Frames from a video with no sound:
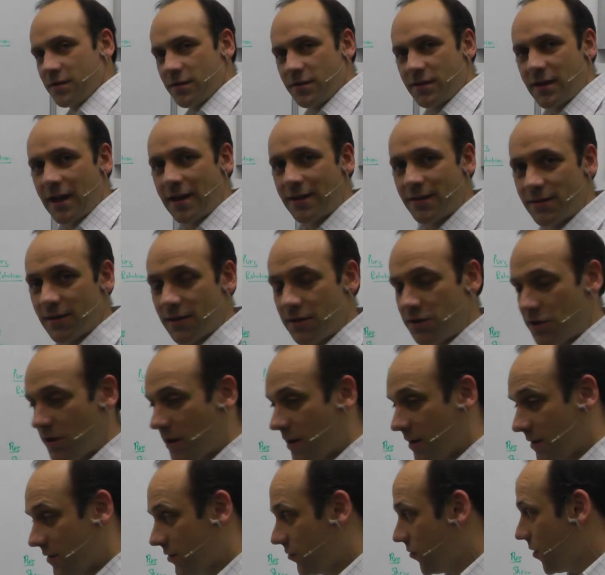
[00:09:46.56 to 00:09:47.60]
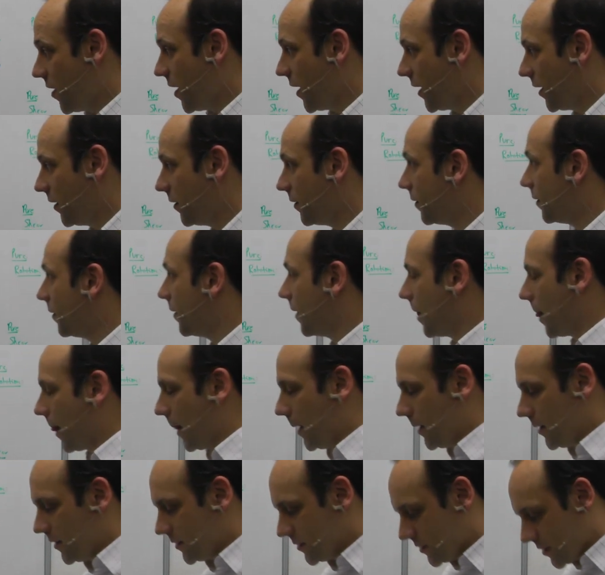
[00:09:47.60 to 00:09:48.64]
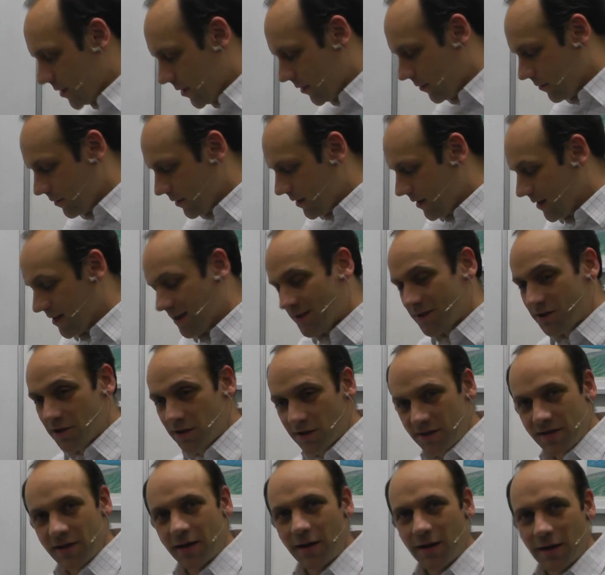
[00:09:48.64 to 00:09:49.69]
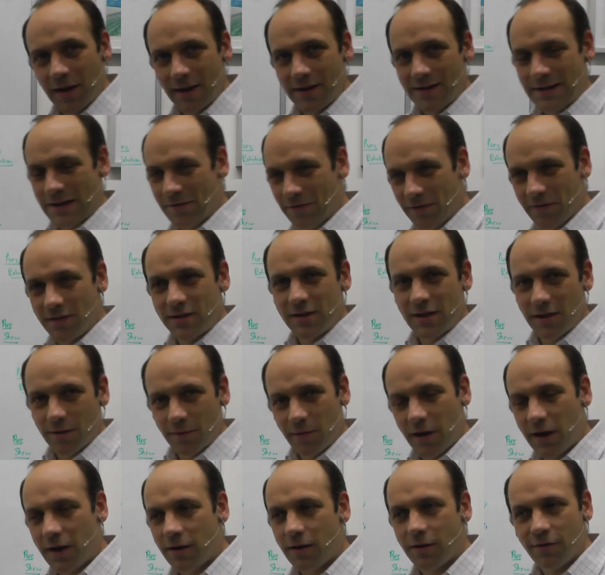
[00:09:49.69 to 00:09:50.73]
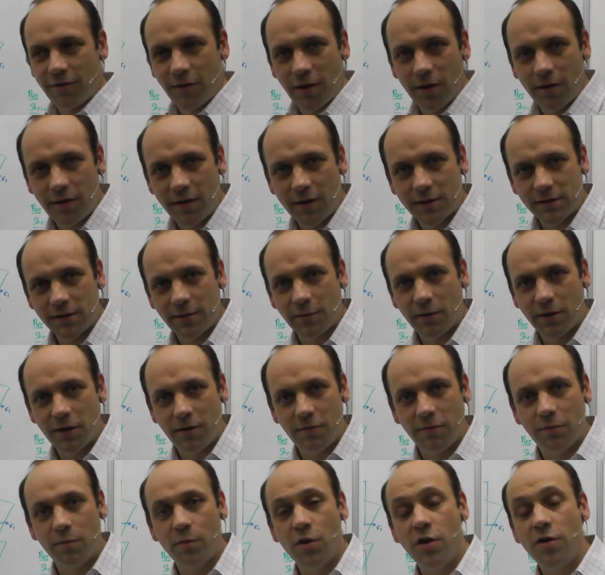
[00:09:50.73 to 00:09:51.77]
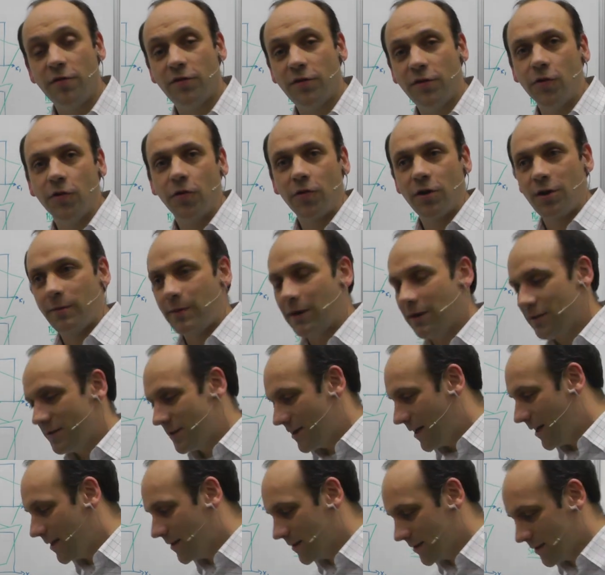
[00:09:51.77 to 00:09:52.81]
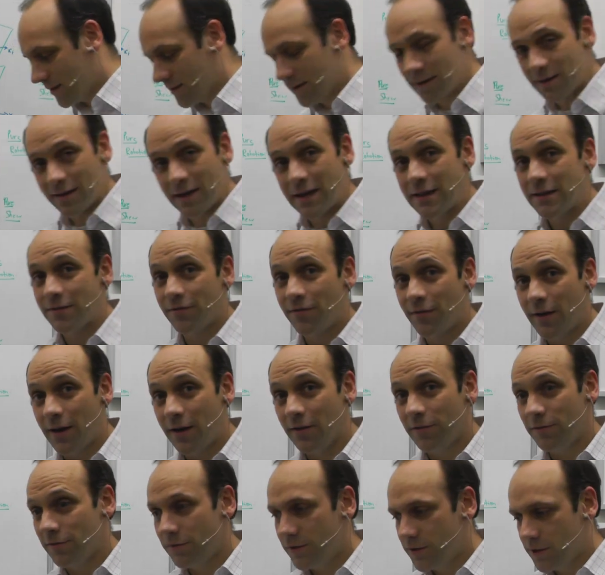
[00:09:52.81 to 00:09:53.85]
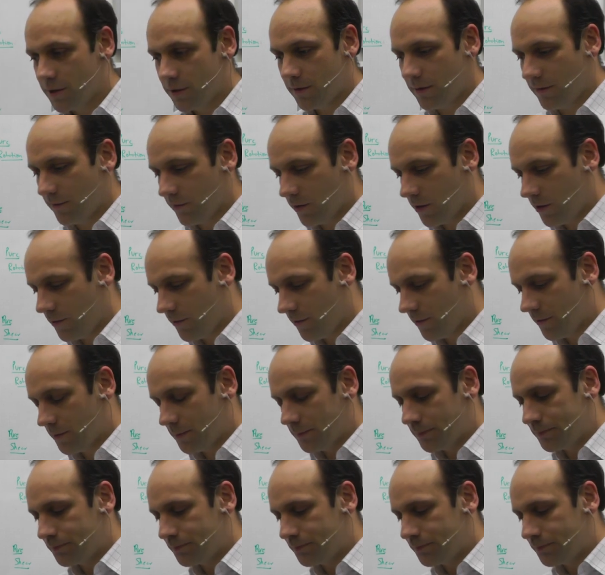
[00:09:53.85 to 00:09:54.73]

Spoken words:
tensor shear strain. So that's just a difference in the way you define things. When you move to talking about tensors, is there's a factor of two involved.